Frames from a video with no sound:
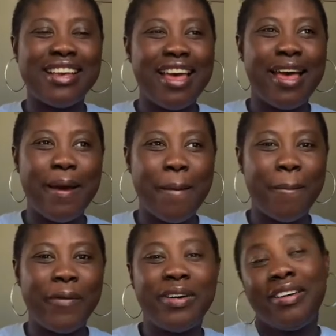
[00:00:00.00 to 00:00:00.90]

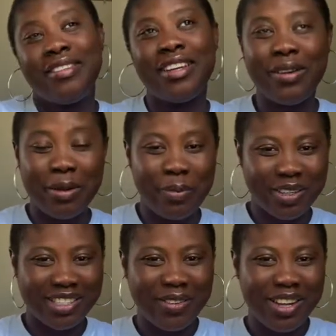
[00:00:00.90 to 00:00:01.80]
Well, they call it
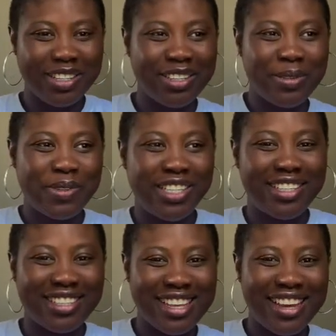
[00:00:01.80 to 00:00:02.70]
personal relationship with
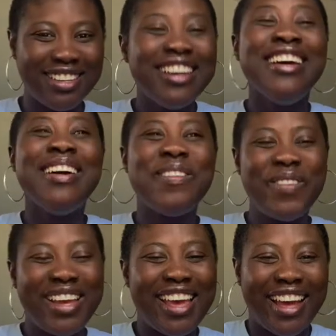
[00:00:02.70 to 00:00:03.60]
Jesus, eh?
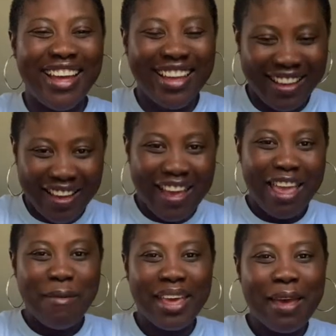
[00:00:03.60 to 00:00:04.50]
But yeah,
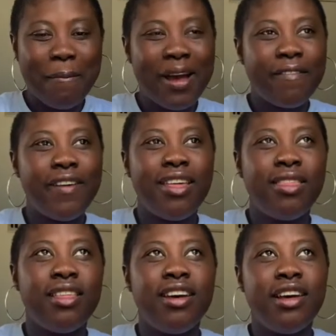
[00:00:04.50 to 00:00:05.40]
it became my
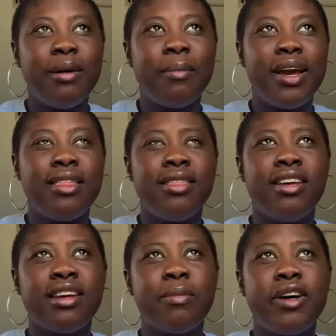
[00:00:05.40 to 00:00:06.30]
faith, I
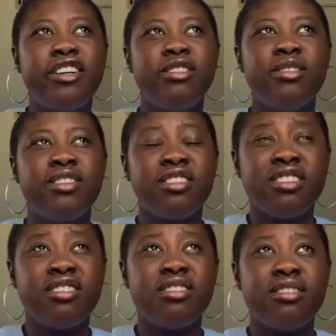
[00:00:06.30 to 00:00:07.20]
think about
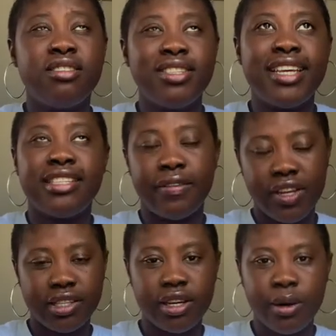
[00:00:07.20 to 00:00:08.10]
6-7
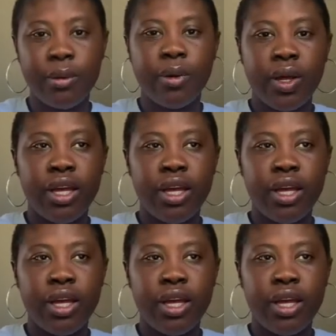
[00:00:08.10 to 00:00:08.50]
years ago.